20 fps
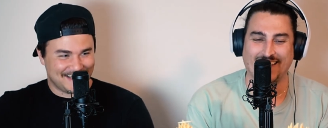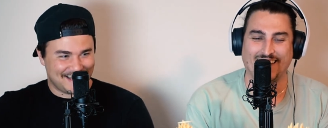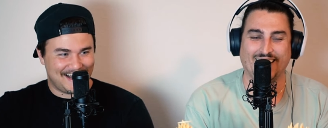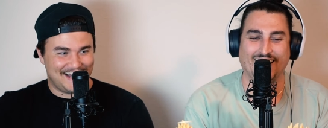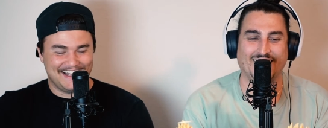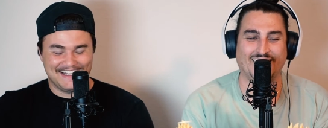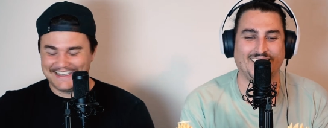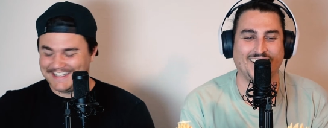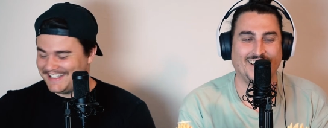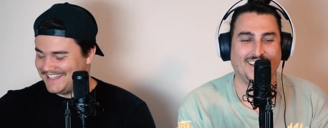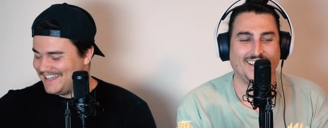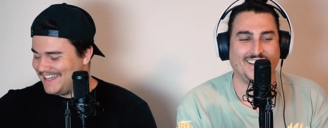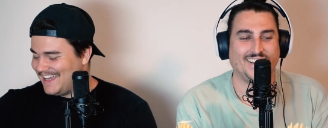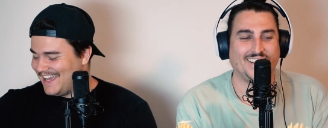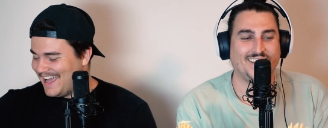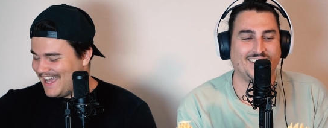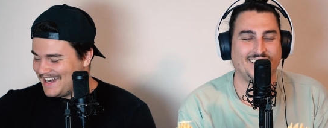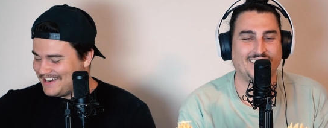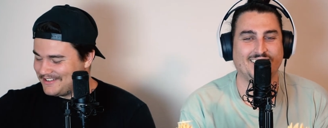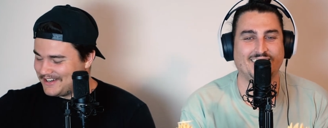Speaker 1: lot.
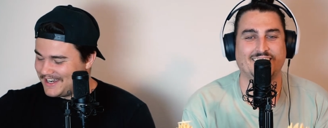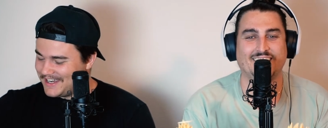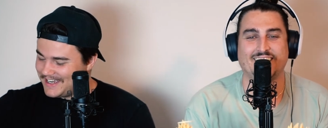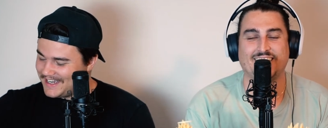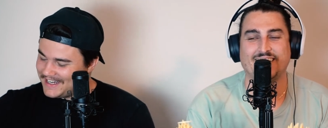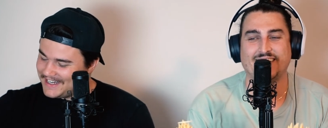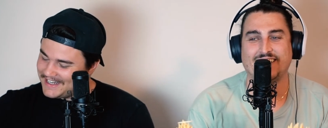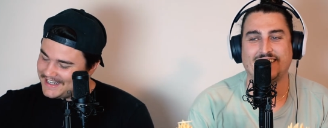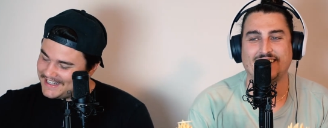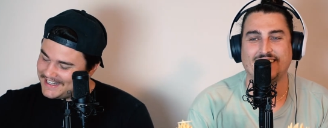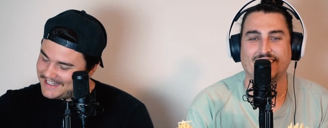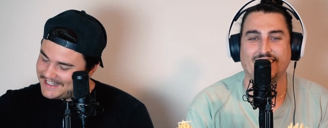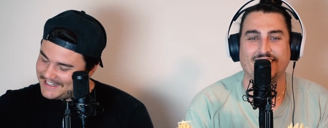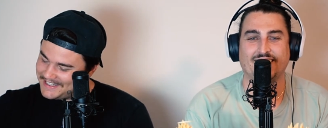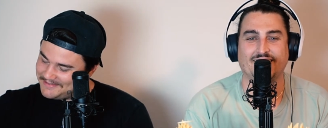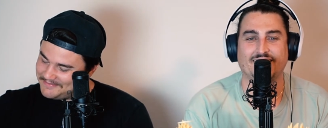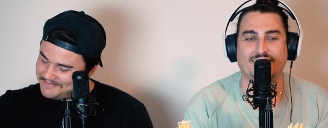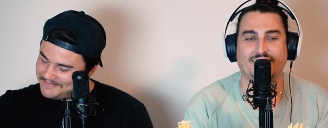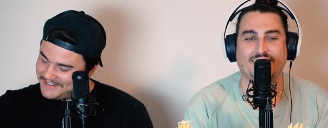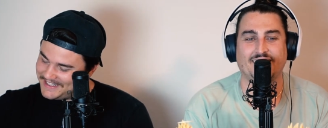Anyway,
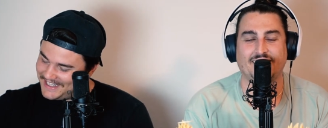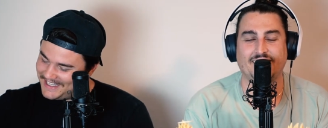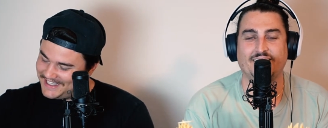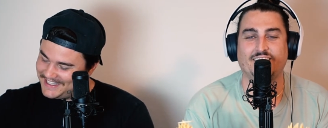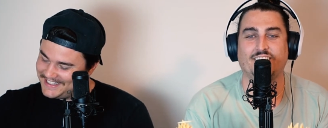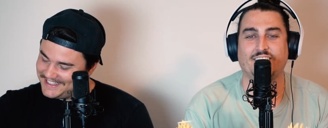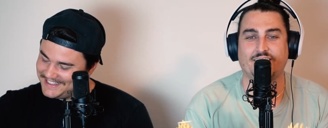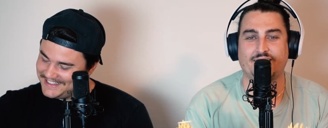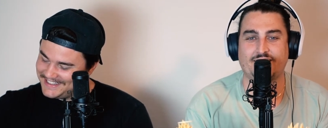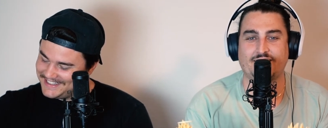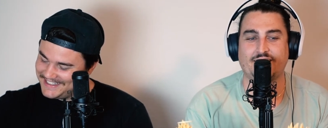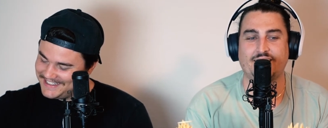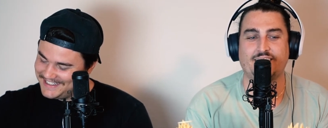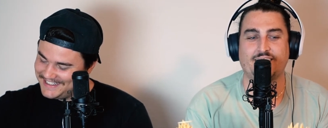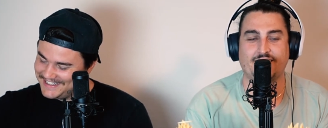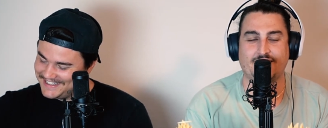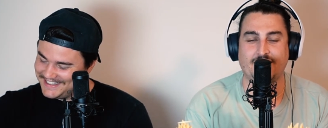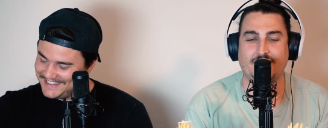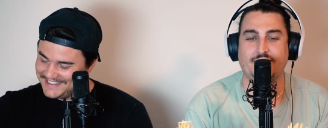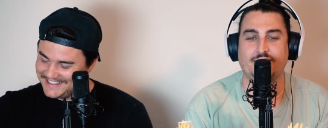um, he looks.
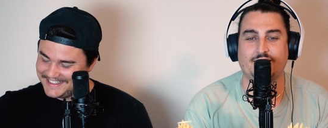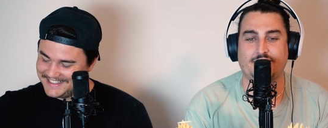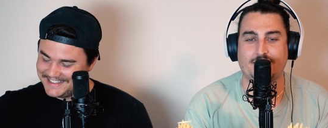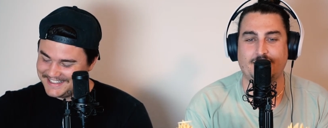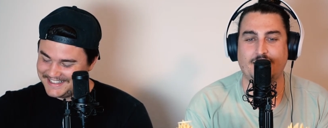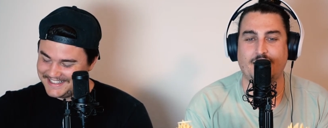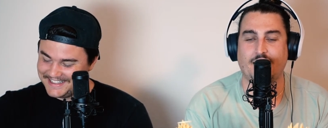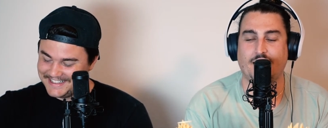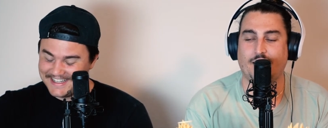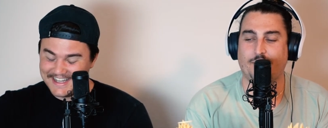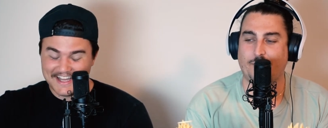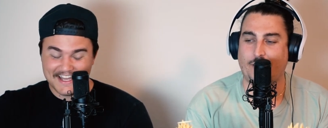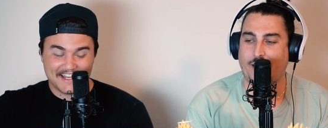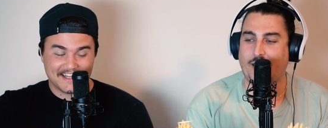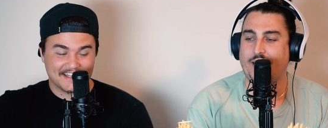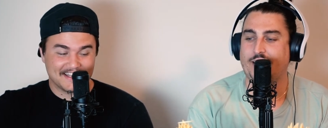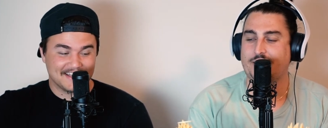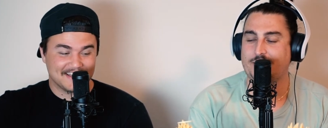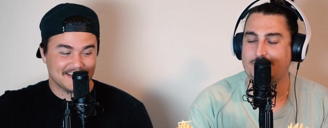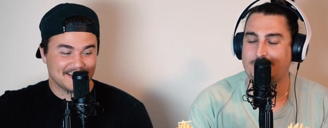He's he's. Um,
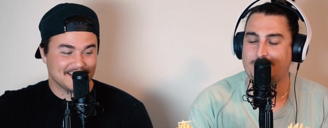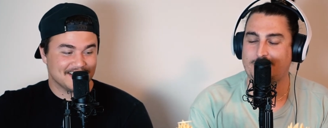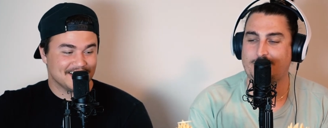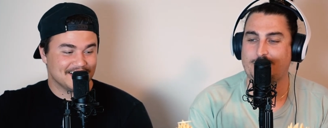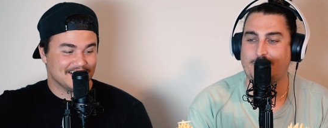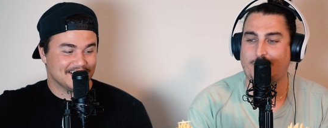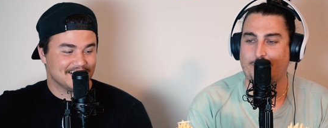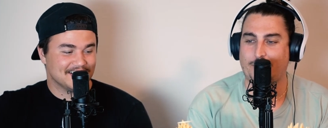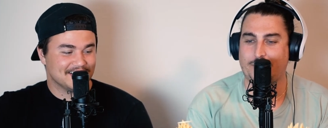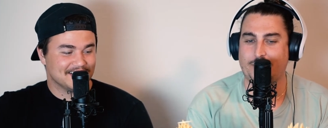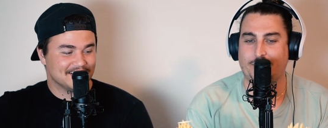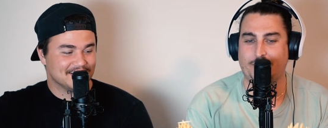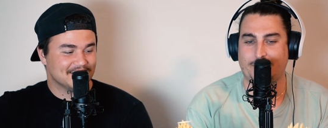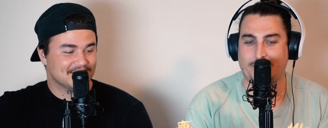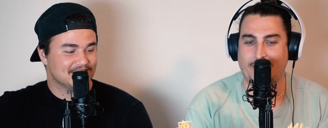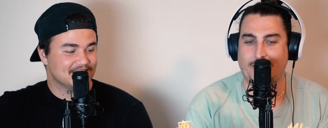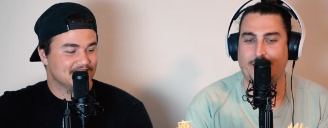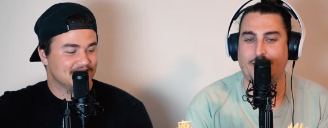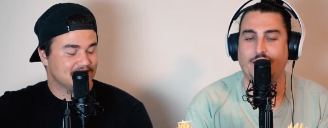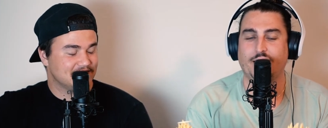I actually just saw one the other
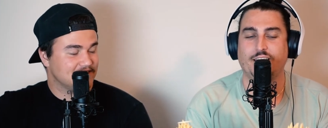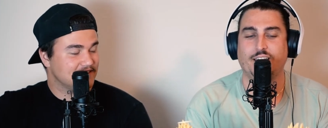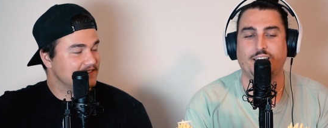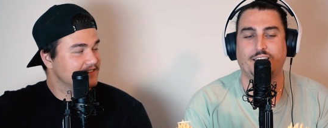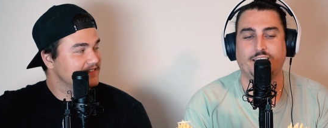day.